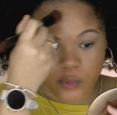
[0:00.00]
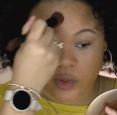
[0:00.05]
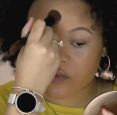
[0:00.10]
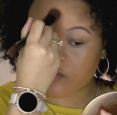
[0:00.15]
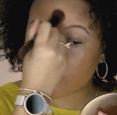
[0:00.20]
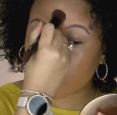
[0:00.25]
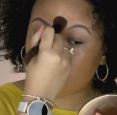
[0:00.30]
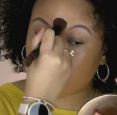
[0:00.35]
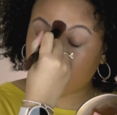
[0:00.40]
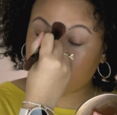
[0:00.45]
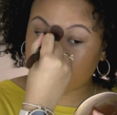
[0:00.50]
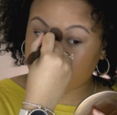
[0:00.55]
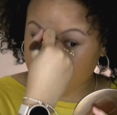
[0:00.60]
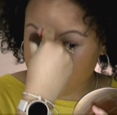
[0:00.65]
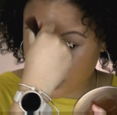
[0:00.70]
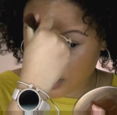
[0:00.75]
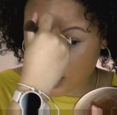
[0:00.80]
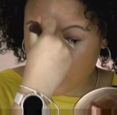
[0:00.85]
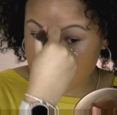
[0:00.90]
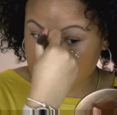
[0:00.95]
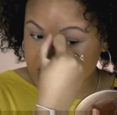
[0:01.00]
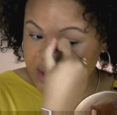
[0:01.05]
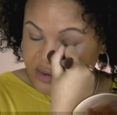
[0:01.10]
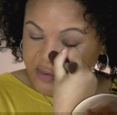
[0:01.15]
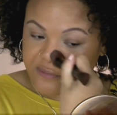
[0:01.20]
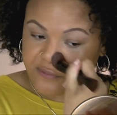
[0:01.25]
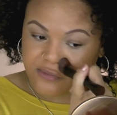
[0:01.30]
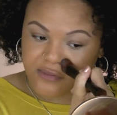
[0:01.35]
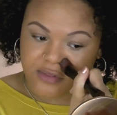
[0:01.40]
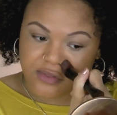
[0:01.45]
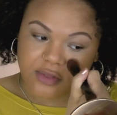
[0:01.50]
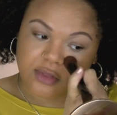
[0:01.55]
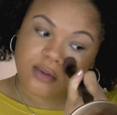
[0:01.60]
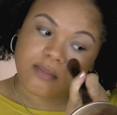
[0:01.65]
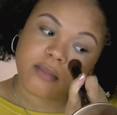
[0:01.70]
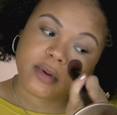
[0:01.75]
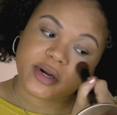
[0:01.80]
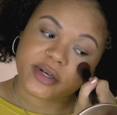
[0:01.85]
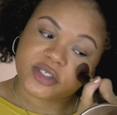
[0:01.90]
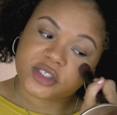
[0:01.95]
we've all heard of the
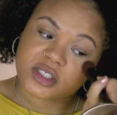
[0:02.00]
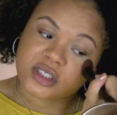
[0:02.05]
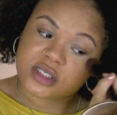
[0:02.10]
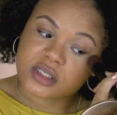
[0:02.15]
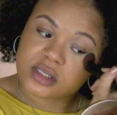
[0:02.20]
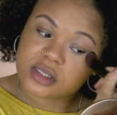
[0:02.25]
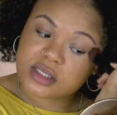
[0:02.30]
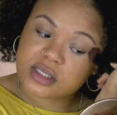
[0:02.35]
marches in